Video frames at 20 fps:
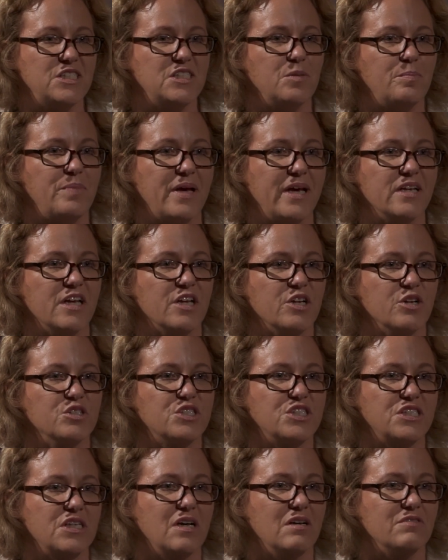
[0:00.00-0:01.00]
to depend on
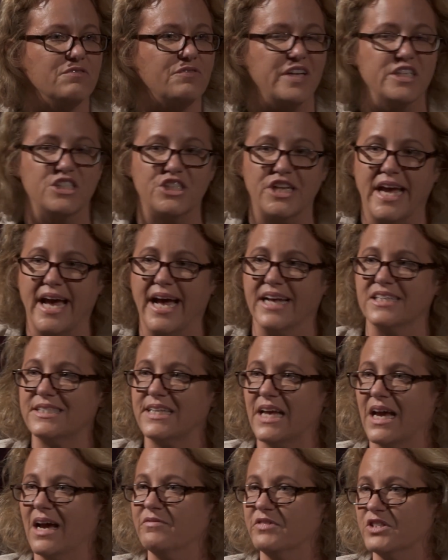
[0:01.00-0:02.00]
herself, and she has
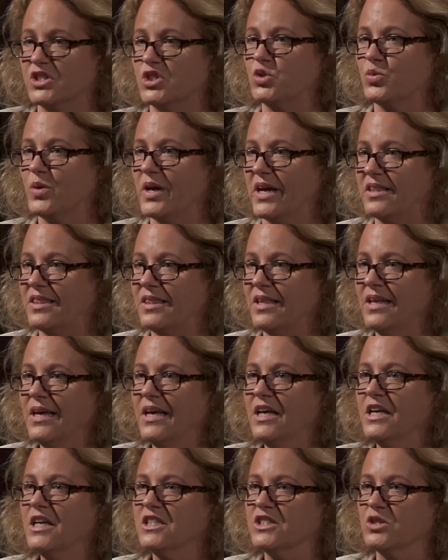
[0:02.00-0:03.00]
to have the strength
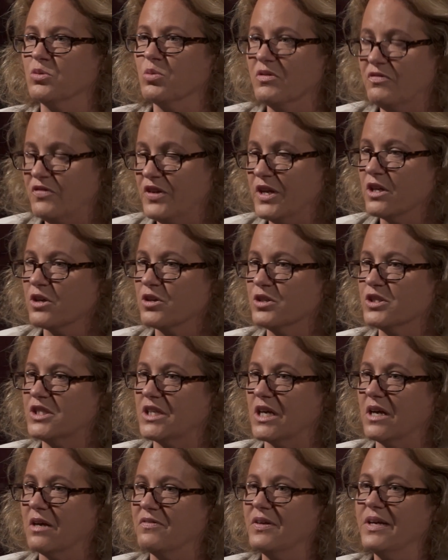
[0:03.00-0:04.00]
to reveal
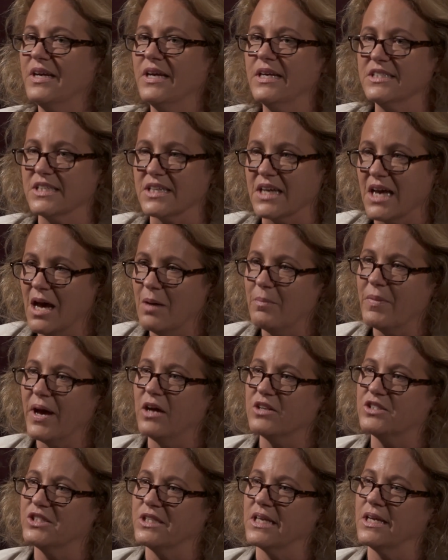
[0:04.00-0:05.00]
herself, to come
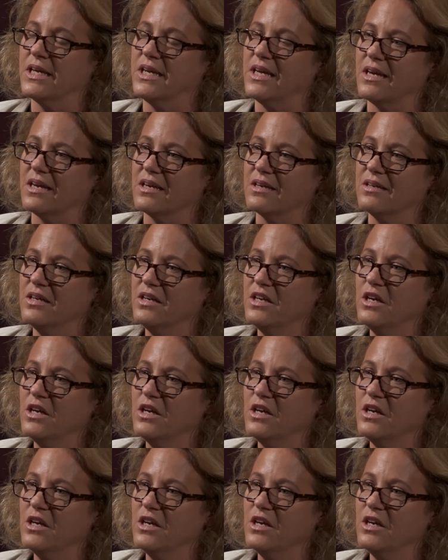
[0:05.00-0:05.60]
out to the king.